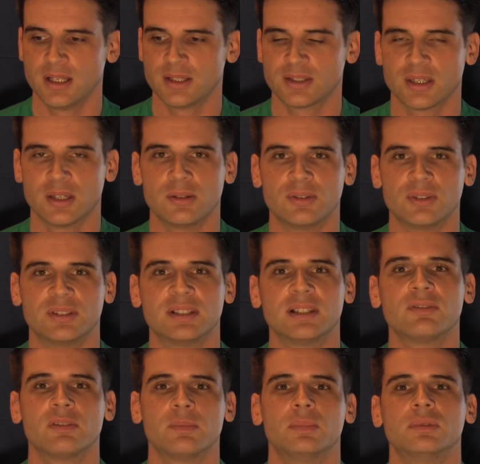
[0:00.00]
So the
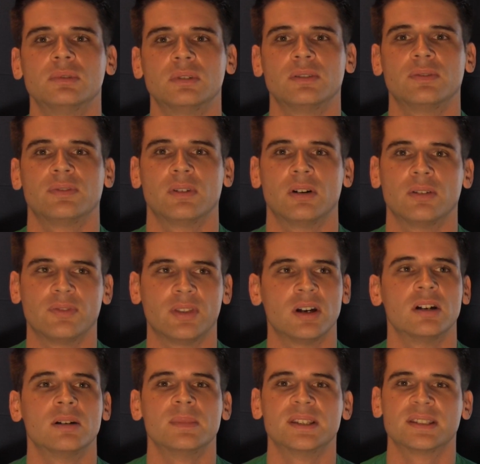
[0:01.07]
deliverable of, of the
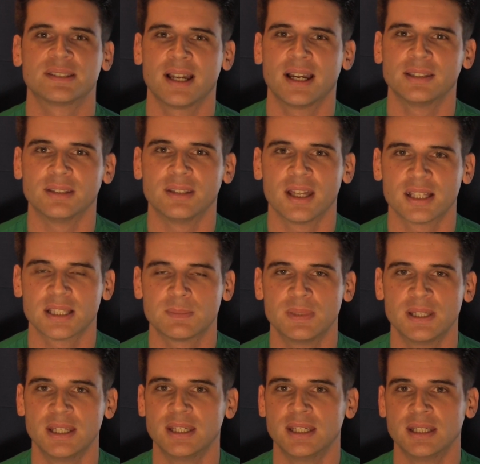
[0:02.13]
Hermes standard has
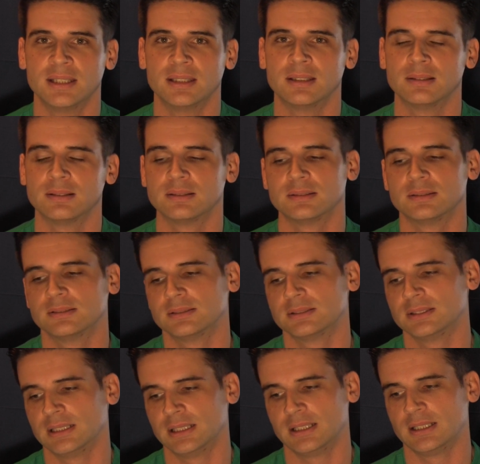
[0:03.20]
been
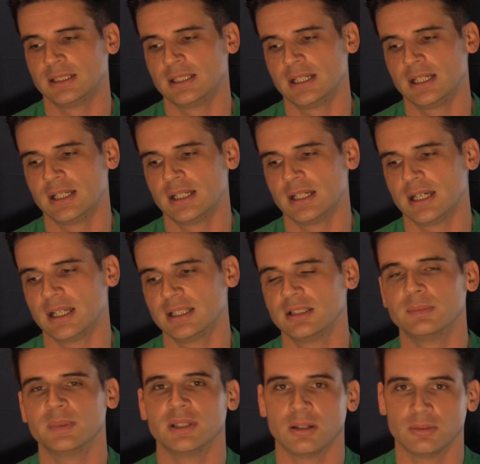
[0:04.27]
a
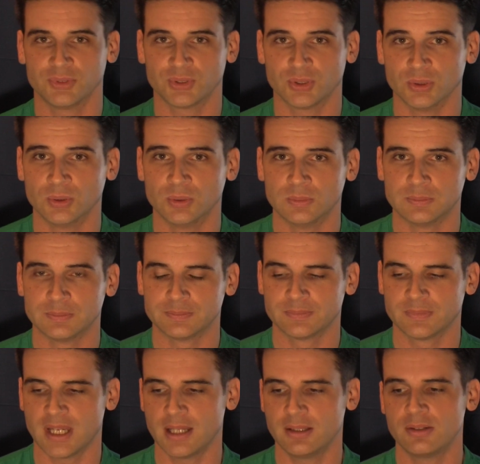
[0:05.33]
little bit old school,
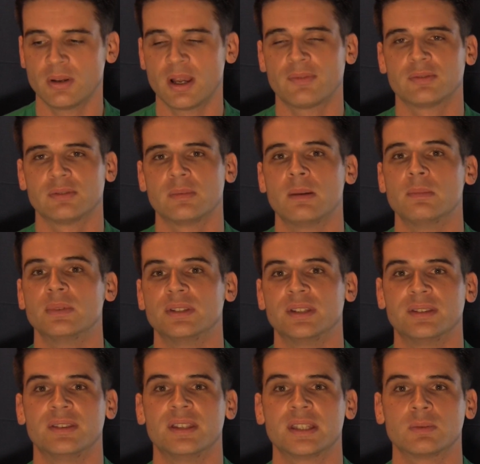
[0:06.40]
and you have to remember
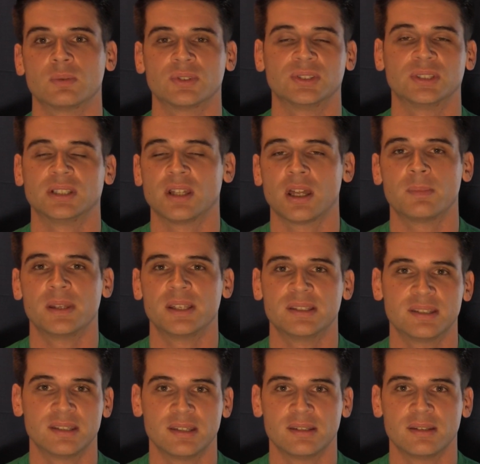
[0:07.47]
that this wasn't an
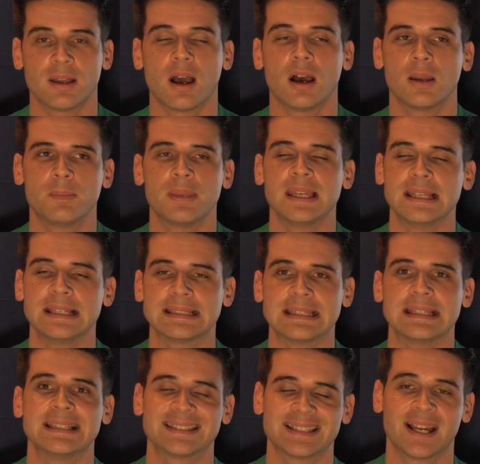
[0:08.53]
IPC,
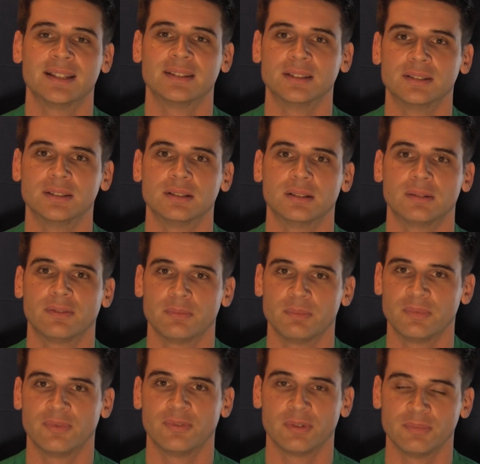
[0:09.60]
IPC standard
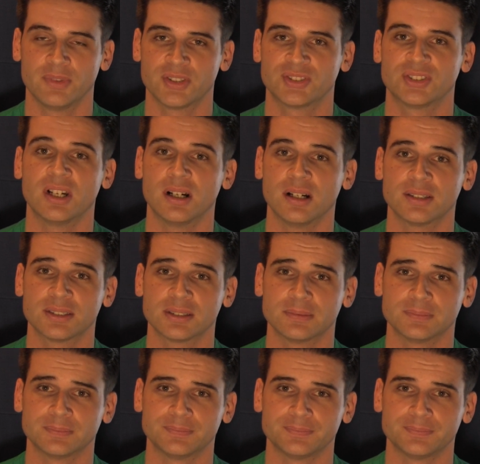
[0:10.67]
from, from the start.